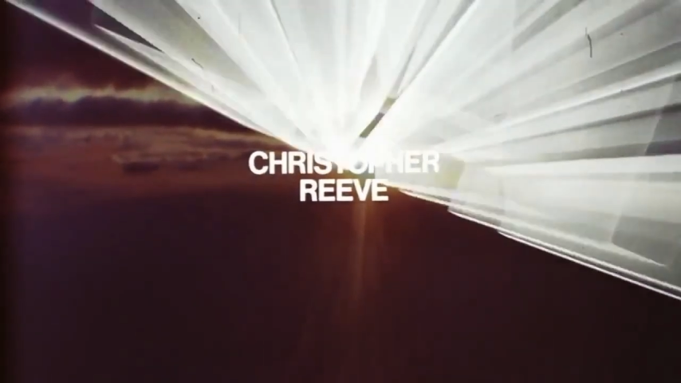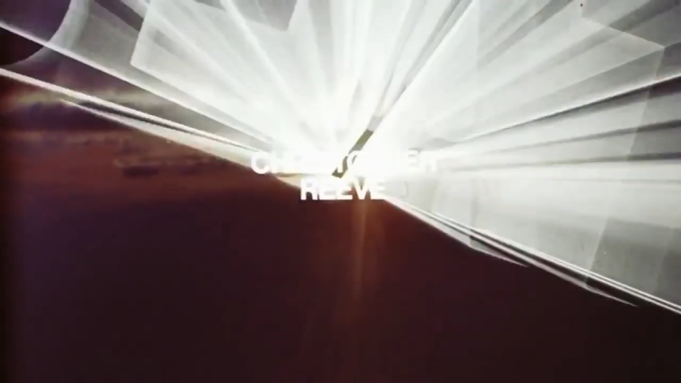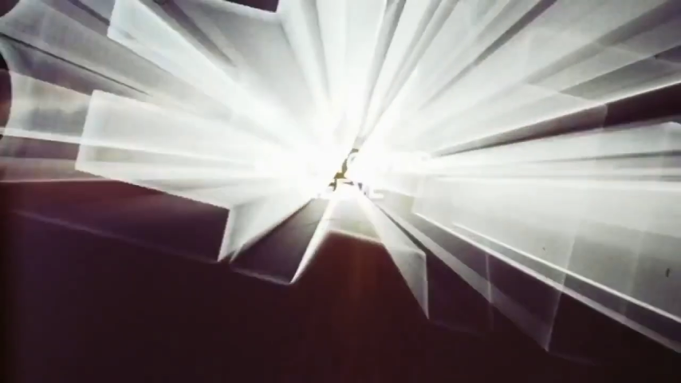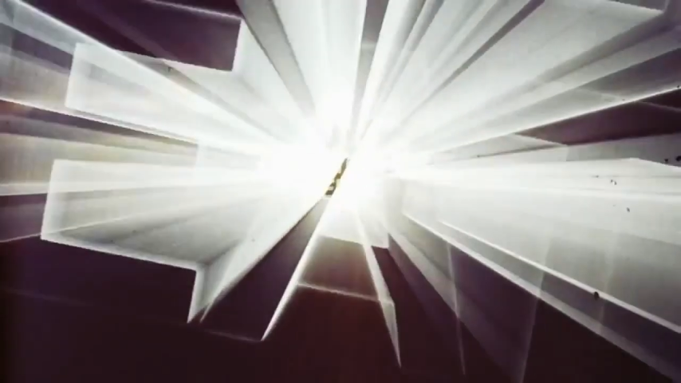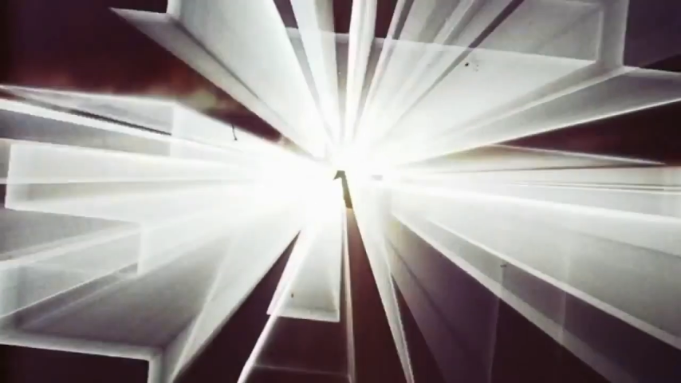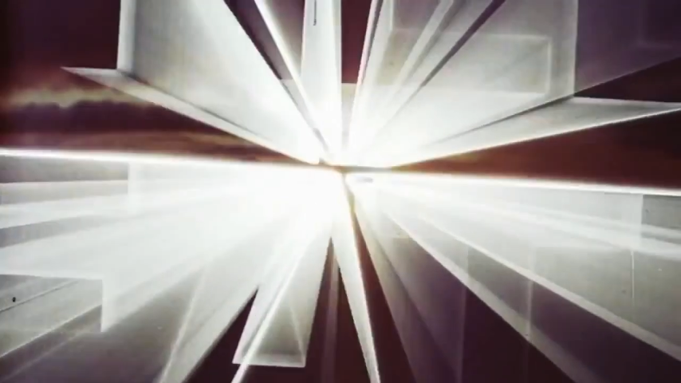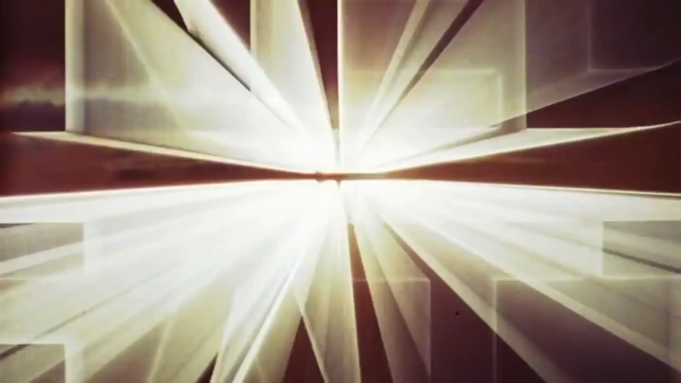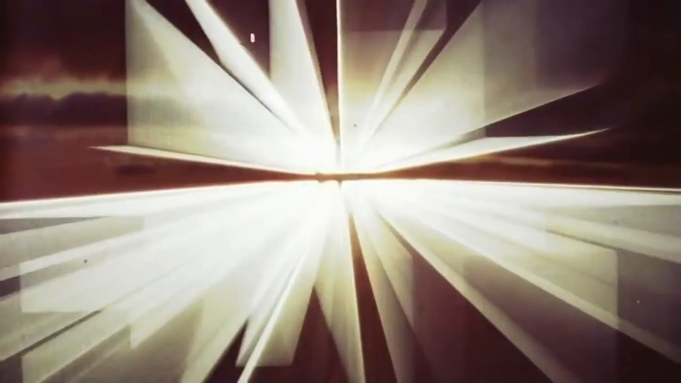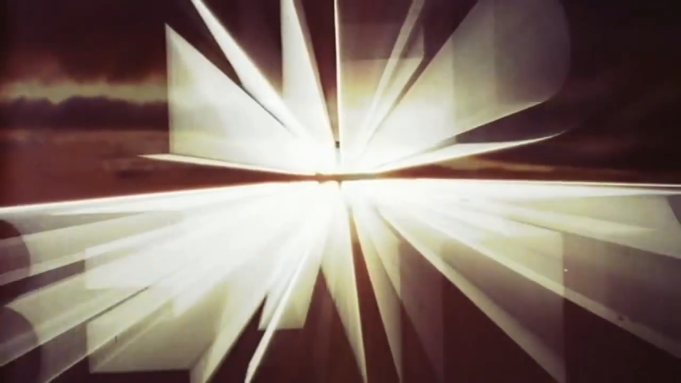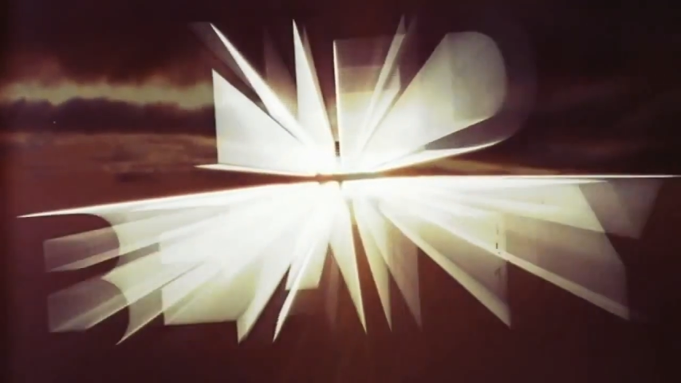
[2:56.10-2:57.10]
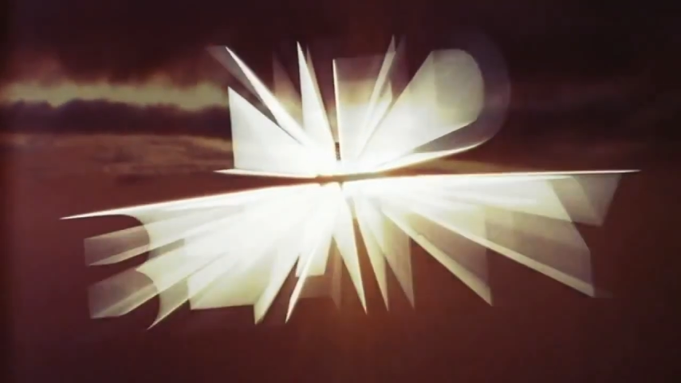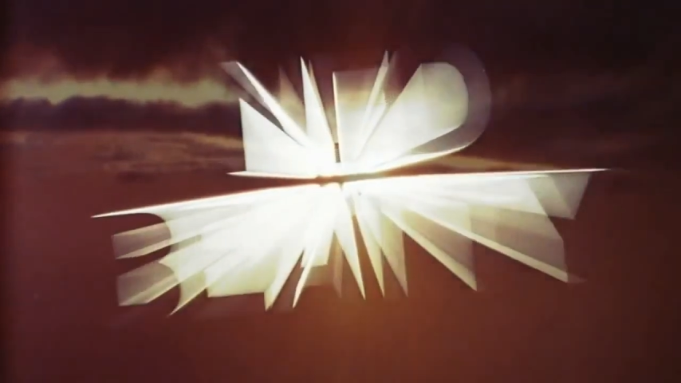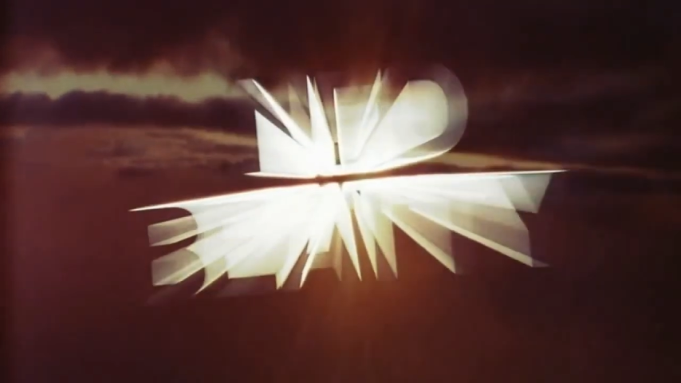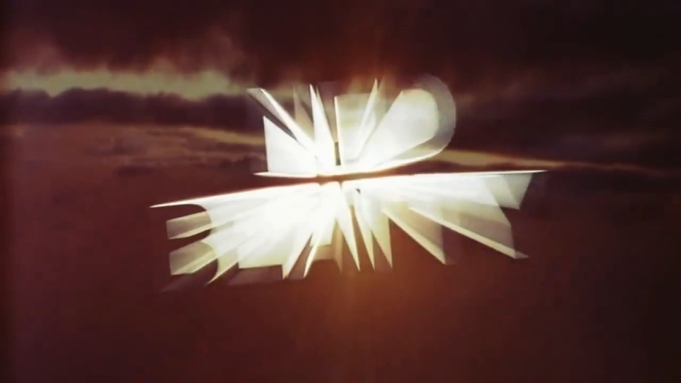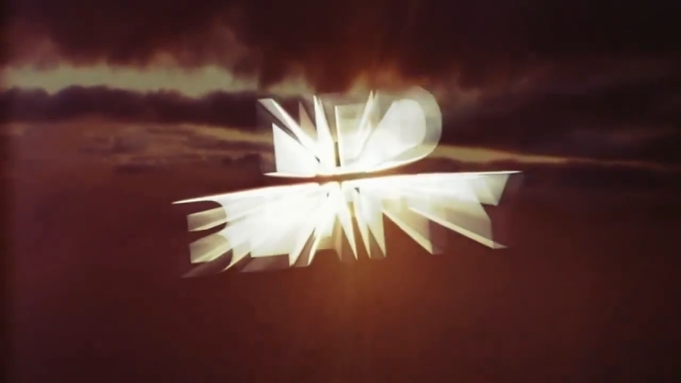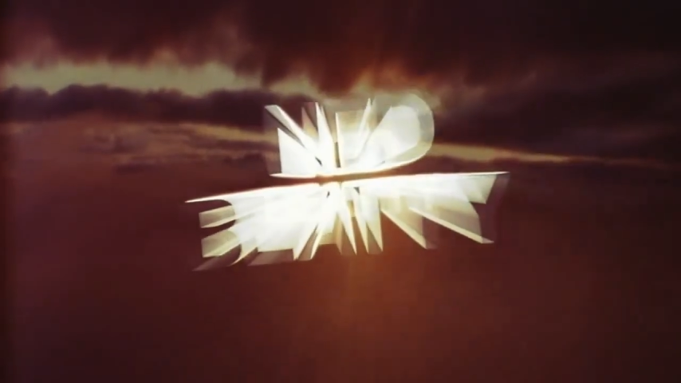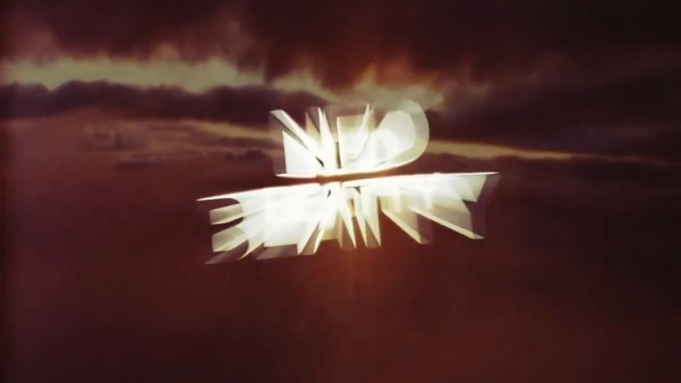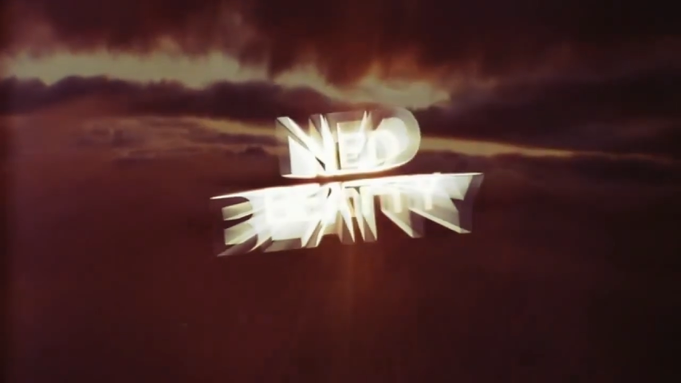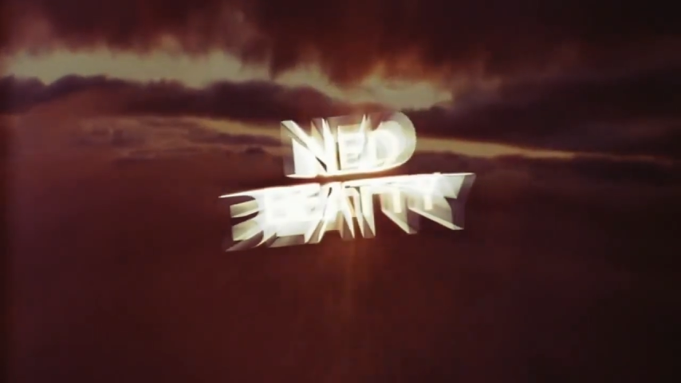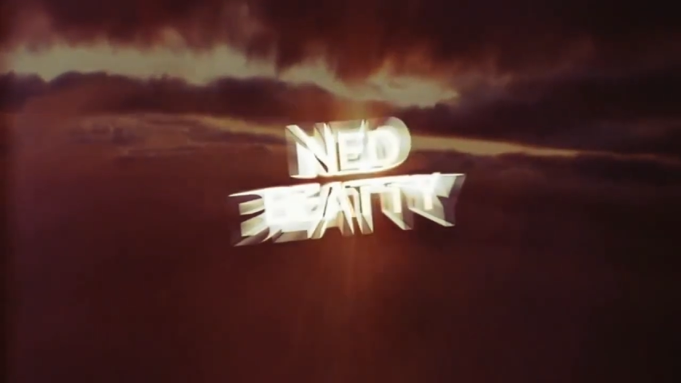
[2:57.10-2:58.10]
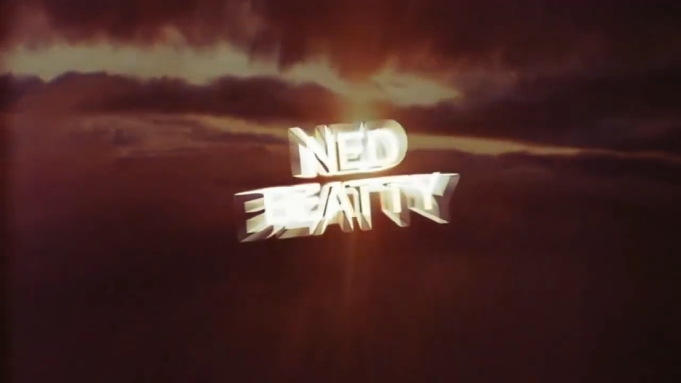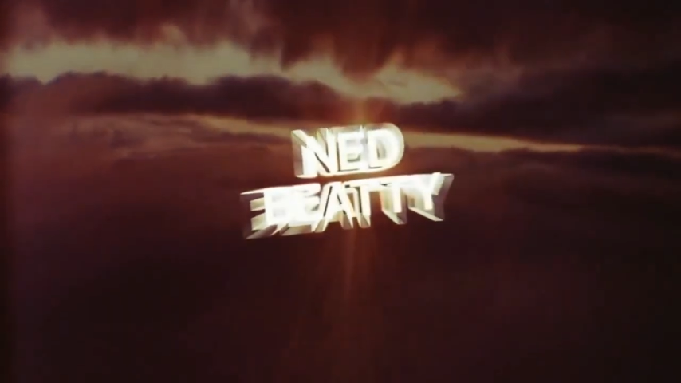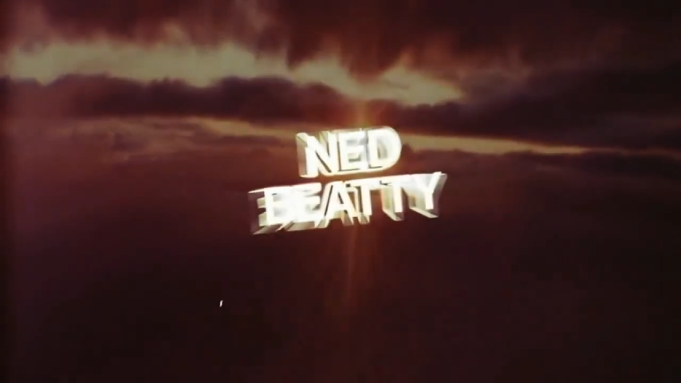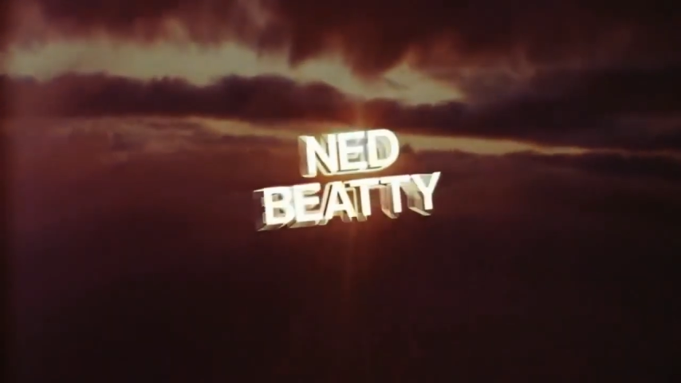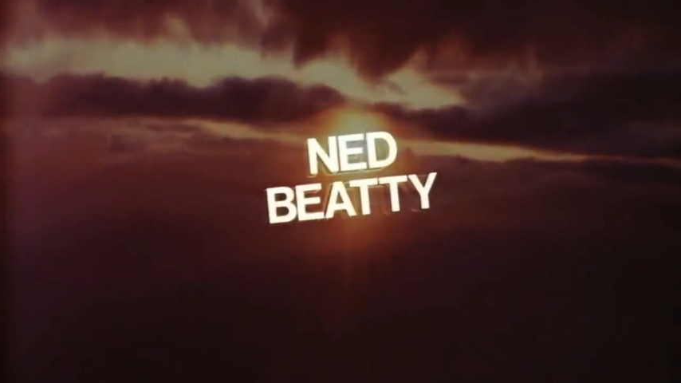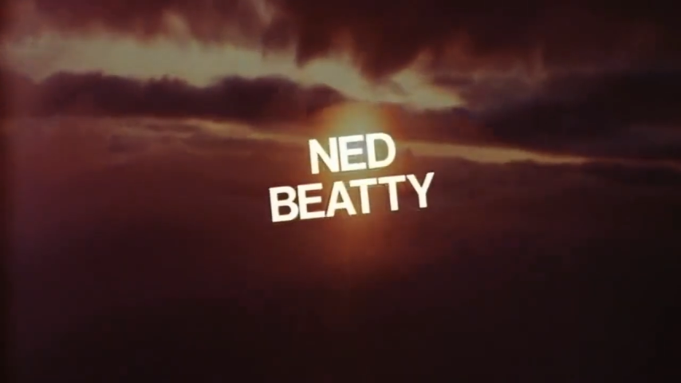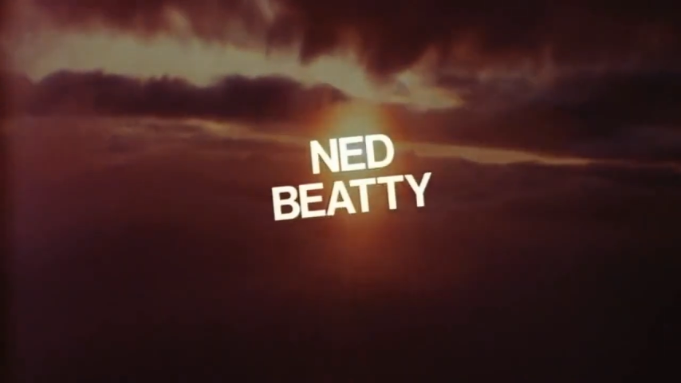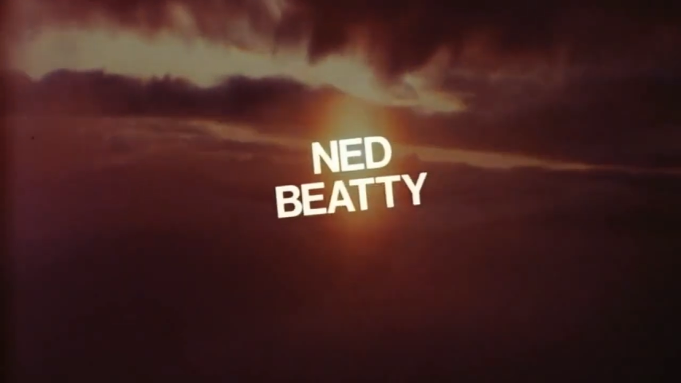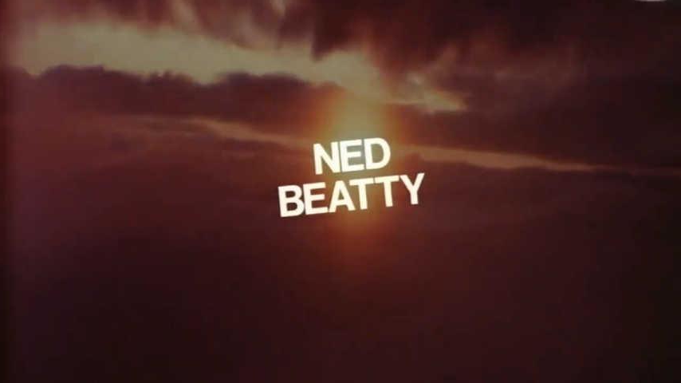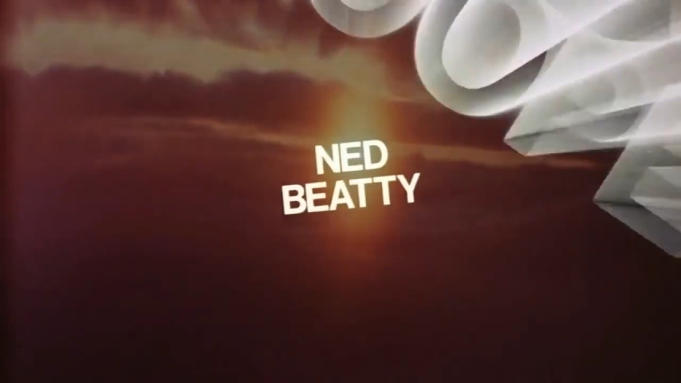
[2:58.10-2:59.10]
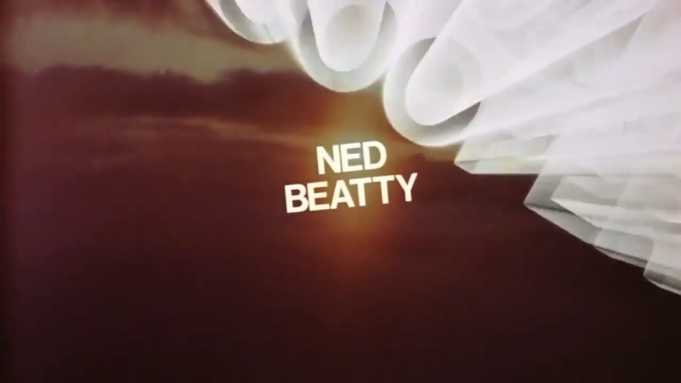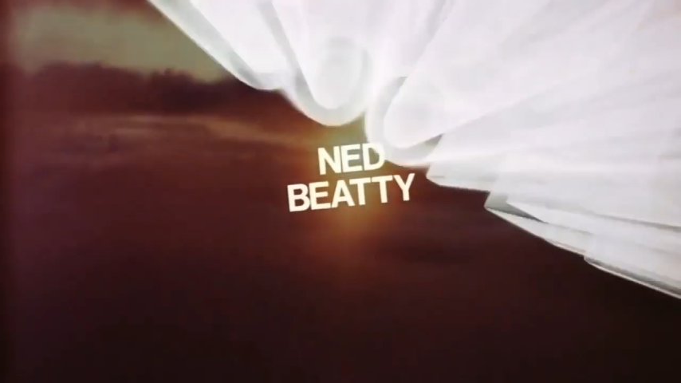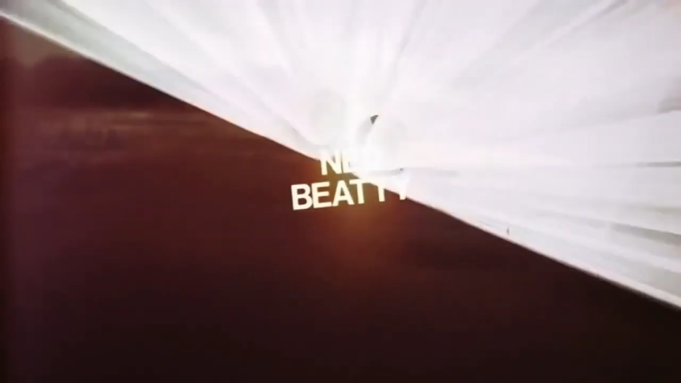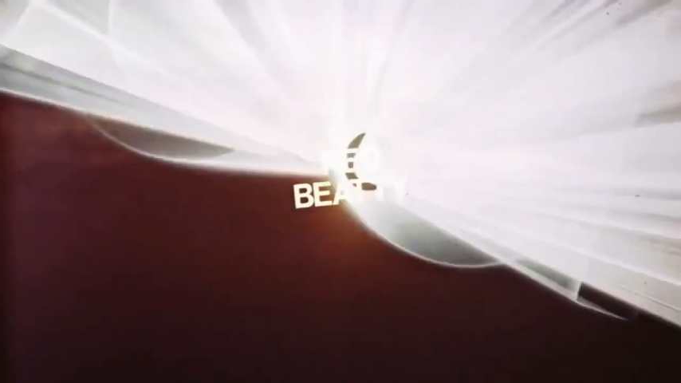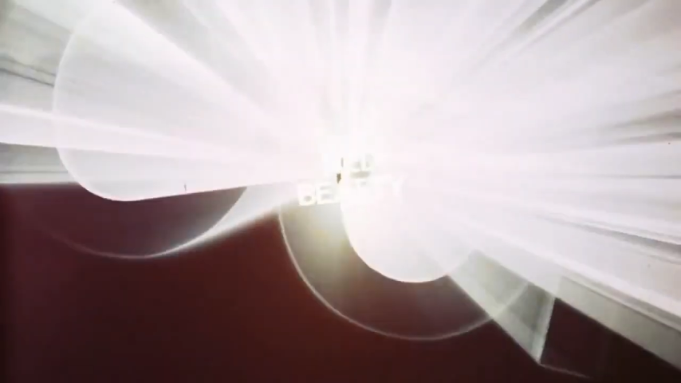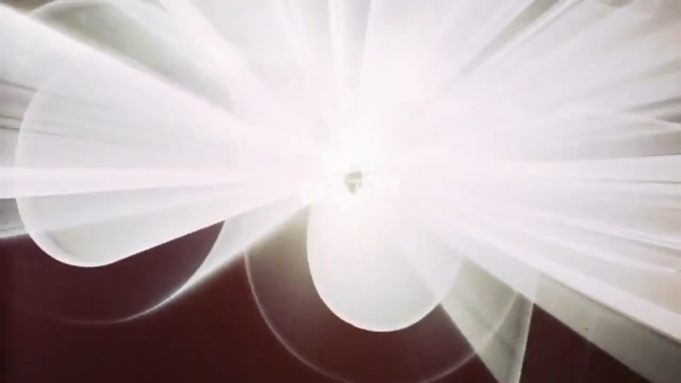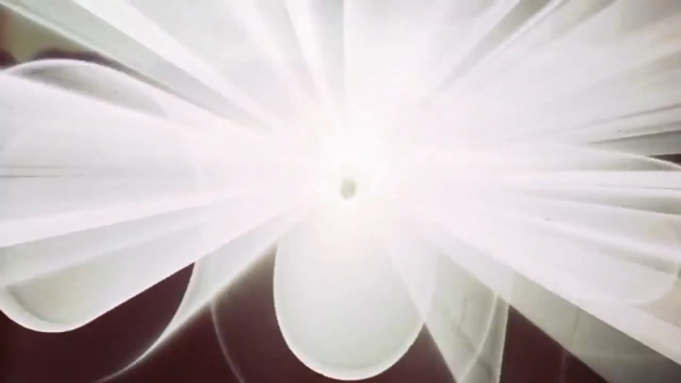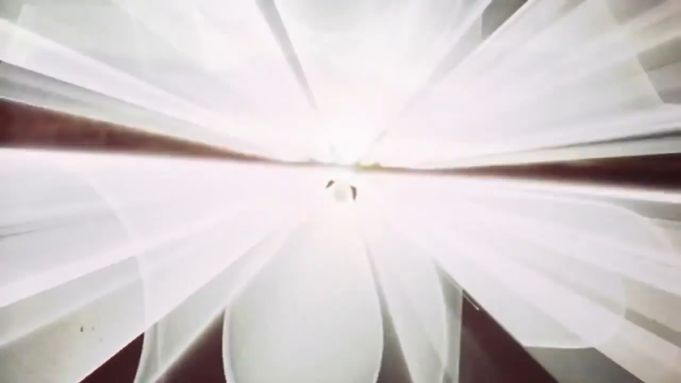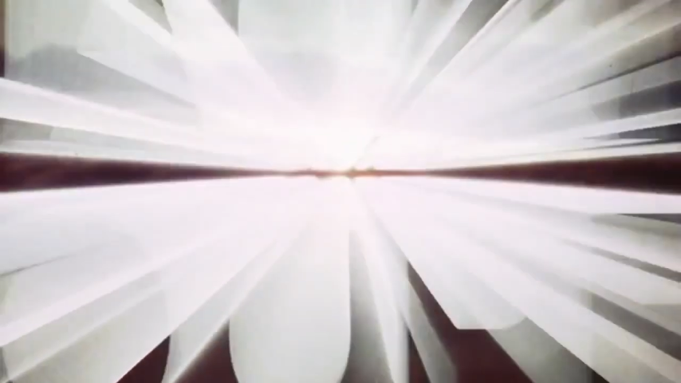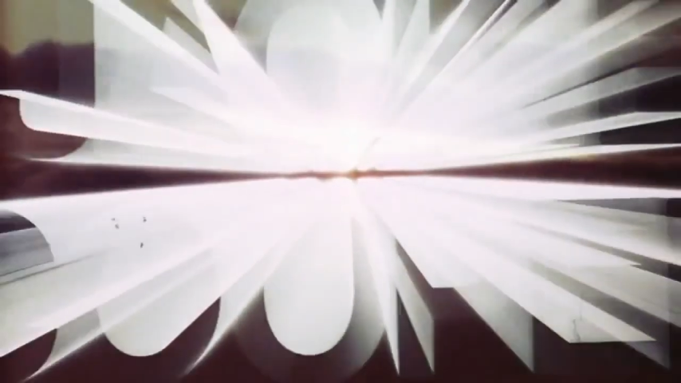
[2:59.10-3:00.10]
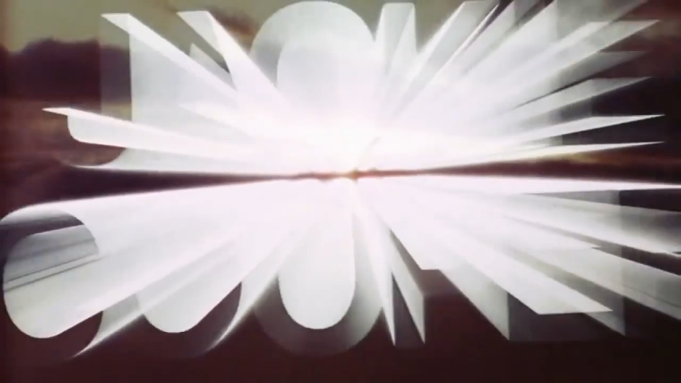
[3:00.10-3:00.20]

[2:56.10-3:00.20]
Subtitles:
(no speaker visible)